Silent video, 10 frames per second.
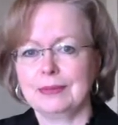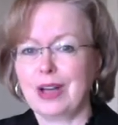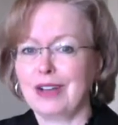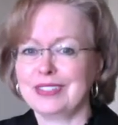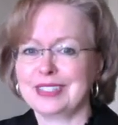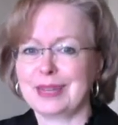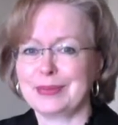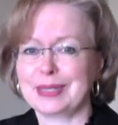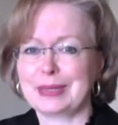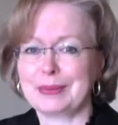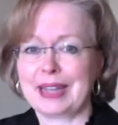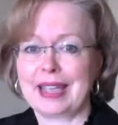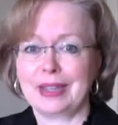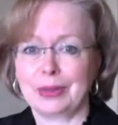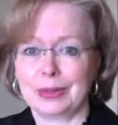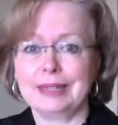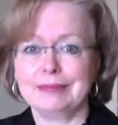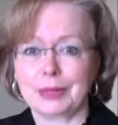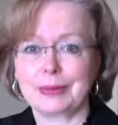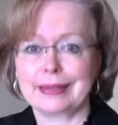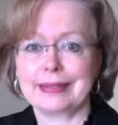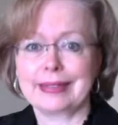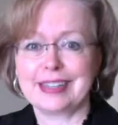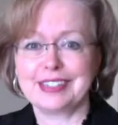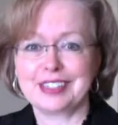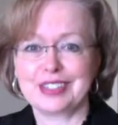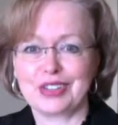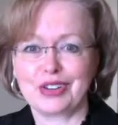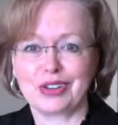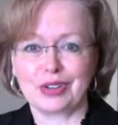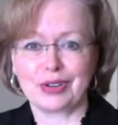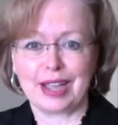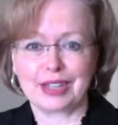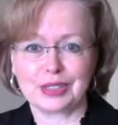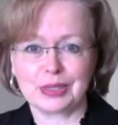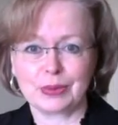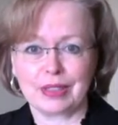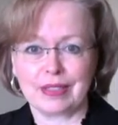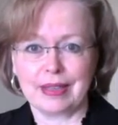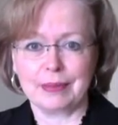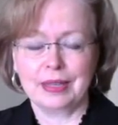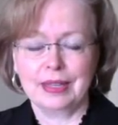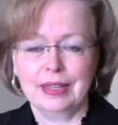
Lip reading: oftentimes a little bit angry around the edges in your interactions with them.